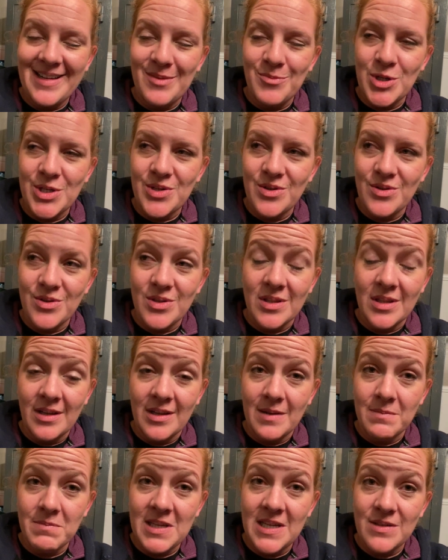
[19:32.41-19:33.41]
which you should
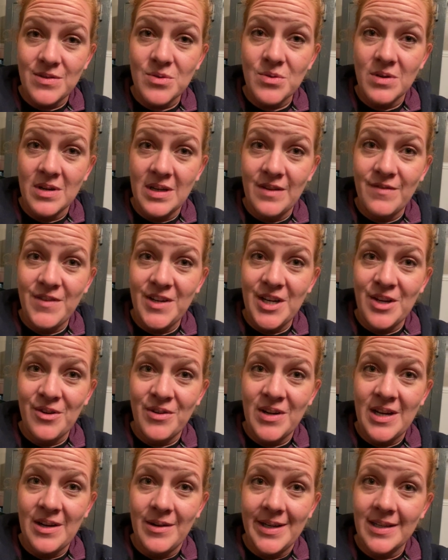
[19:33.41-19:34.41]
look up that story if you don't
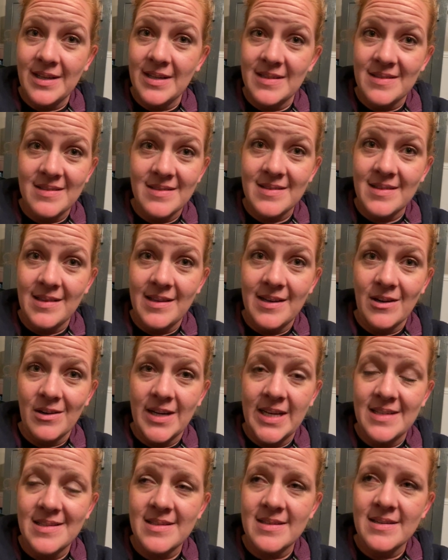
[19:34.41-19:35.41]
know it because it's
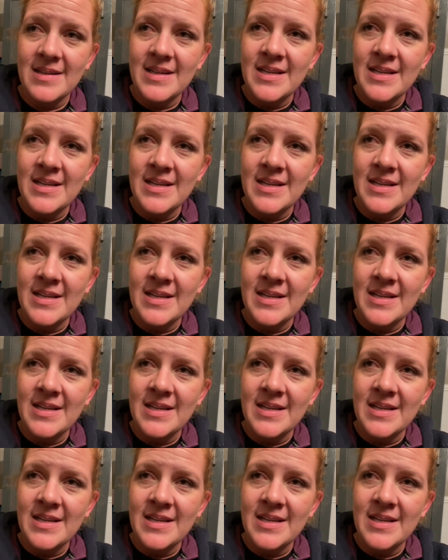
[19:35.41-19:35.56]
hilarious,